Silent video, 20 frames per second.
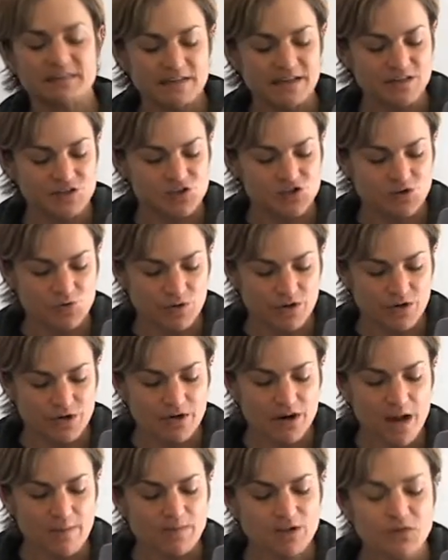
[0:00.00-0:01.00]
things
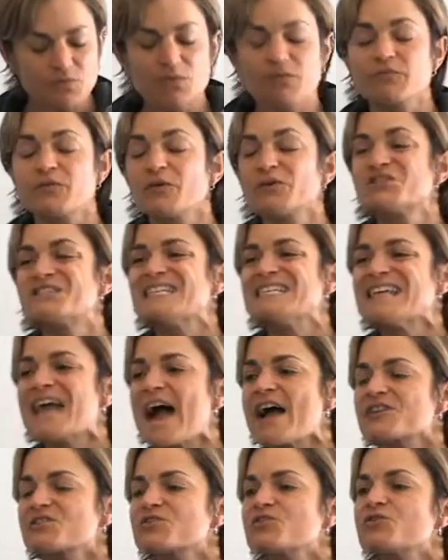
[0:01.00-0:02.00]
shorter, I'm going to refer to
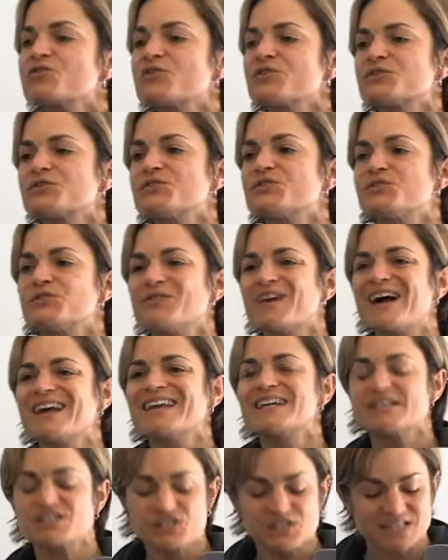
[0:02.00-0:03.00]
National Nurses
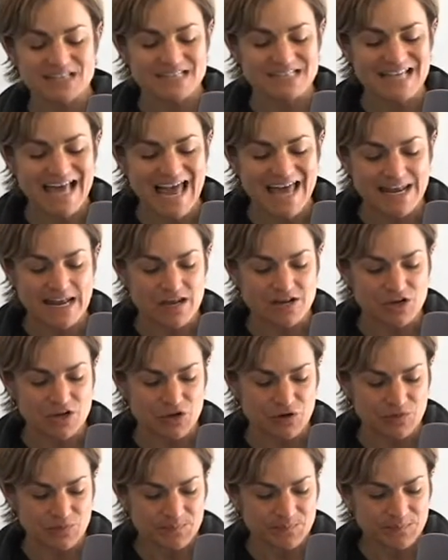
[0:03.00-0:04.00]
United just as
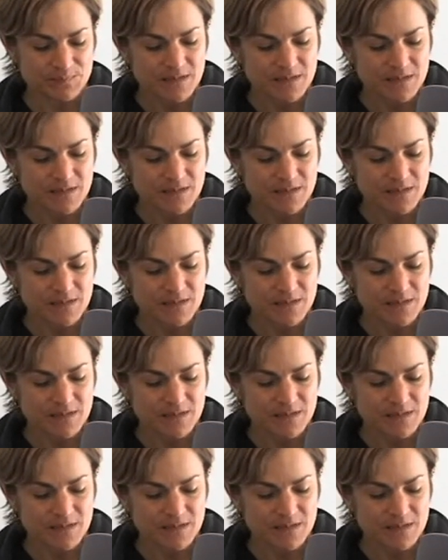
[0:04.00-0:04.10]
NNU.